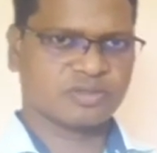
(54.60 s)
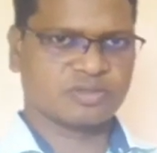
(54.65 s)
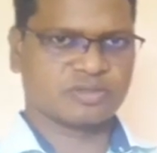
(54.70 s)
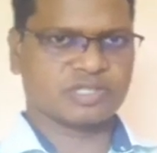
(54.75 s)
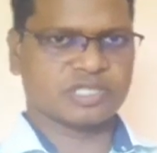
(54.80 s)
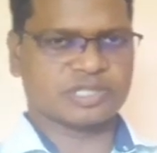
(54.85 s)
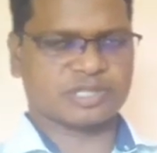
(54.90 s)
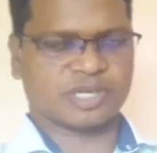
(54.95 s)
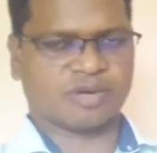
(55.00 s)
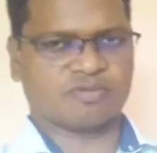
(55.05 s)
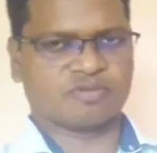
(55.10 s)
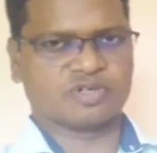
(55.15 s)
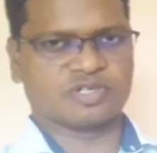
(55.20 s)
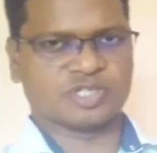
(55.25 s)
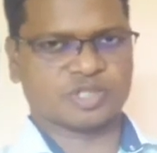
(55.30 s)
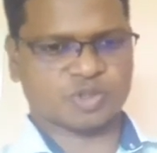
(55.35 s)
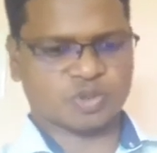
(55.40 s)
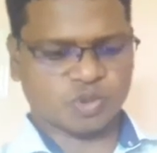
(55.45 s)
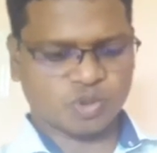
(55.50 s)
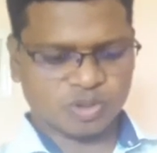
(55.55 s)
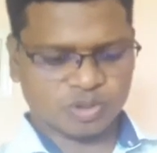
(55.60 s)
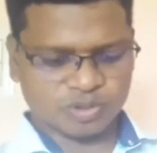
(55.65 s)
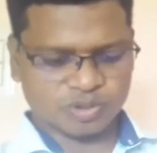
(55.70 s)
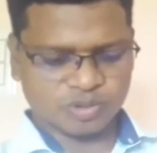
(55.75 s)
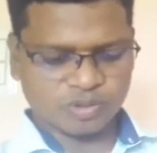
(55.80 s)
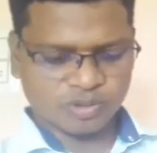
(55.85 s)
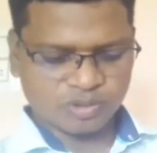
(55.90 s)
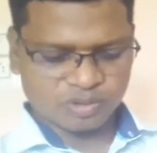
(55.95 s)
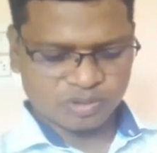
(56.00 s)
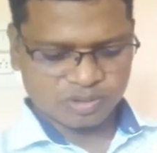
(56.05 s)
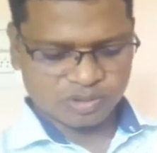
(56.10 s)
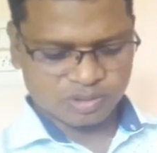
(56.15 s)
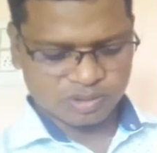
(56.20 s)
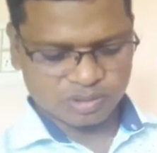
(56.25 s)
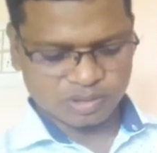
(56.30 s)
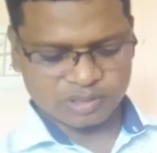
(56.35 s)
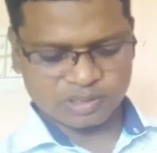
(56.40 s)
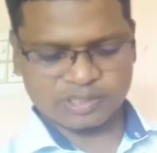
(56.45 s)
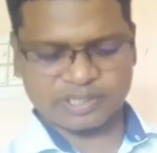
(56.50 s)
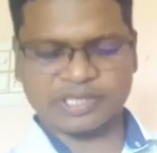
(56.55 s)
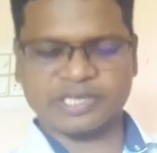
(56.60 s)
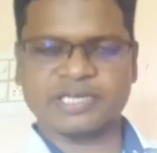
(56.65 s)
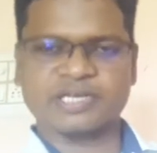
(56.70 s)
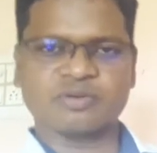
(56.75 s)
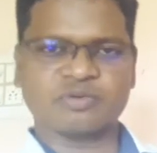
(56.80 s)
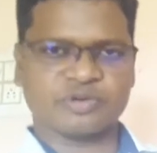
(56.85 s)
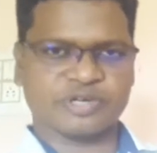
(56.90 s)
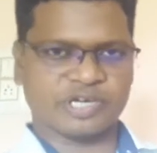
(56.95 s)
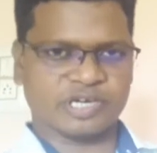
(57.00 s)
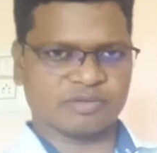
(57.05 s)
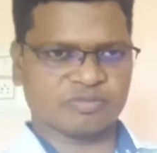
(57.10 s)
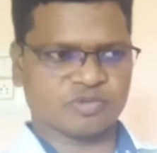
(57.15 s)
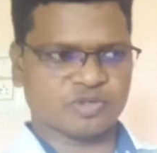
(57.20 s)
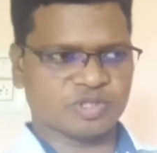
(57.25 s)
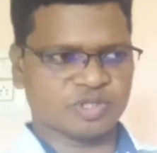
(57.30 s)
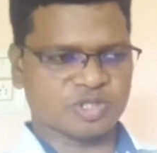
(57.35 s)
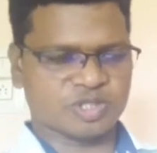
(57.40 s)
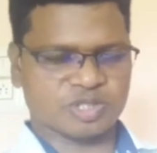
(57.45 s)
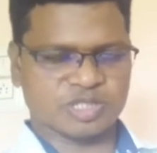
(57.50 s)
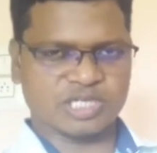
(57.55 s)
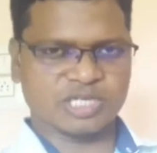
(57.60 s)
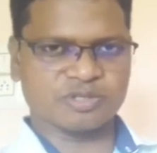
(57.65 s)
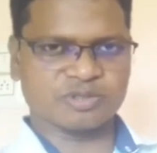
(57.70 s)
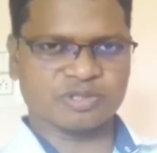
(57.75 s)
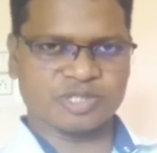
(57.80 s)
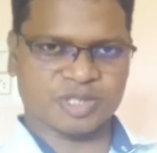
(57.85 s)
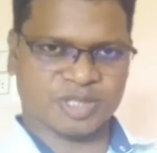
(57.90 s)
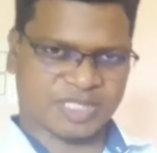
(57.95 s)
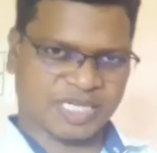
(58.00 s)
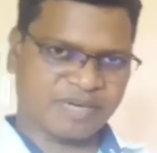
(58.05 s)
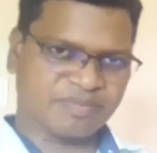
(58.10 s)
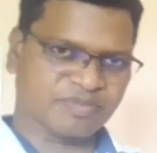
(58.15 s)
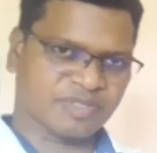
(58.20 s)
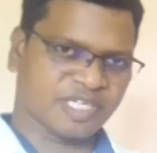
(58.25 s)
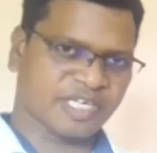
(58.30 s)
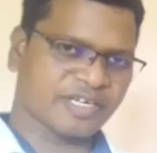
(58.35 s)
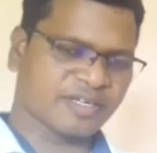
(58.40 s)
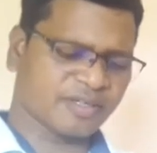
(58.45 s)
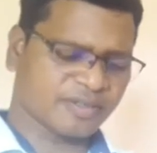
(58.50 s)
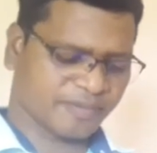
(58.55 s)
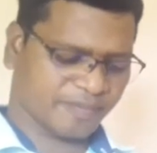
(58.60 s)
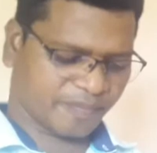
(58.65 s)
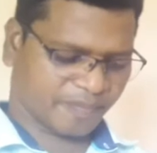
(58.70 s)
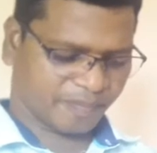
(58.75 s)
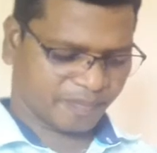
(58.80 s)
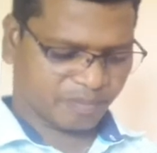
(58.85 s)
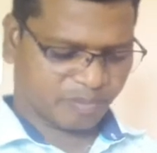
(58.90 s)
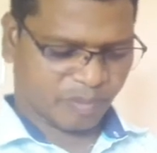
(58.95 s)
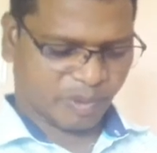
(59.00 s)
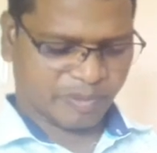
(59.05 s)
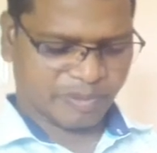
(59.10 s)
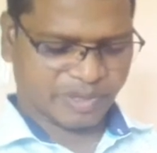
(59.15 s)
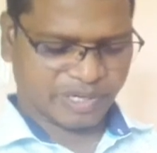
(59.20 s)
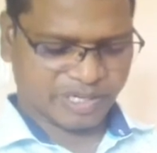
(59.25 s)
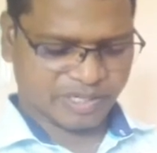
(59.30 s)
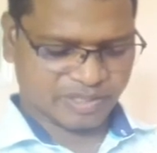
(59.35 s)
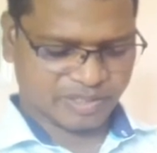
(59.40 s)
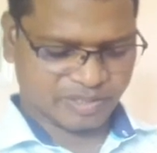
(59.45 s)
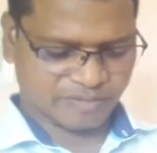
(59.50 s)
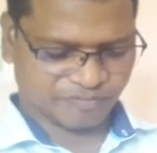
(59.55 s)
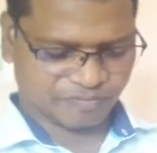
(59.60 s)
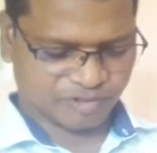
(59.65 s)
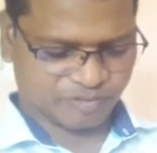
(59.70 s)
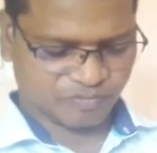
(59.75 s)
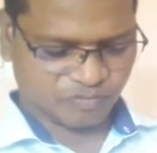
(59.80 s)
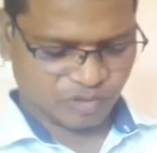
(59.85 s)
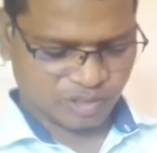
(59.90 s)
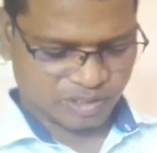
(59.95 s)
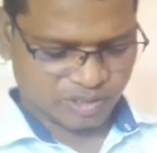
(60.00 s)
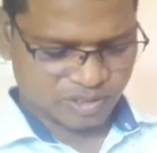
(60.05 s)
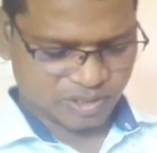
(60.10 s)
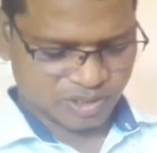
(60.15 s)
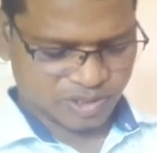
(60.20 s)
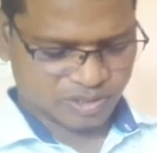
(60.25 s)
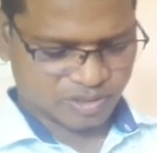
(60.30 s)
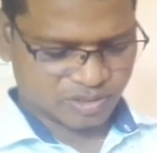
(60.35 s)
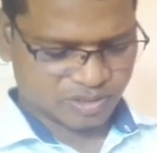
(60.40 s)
Yes, I already told you. Again, okay, I'm going to tell you the same thing, maybe in different words.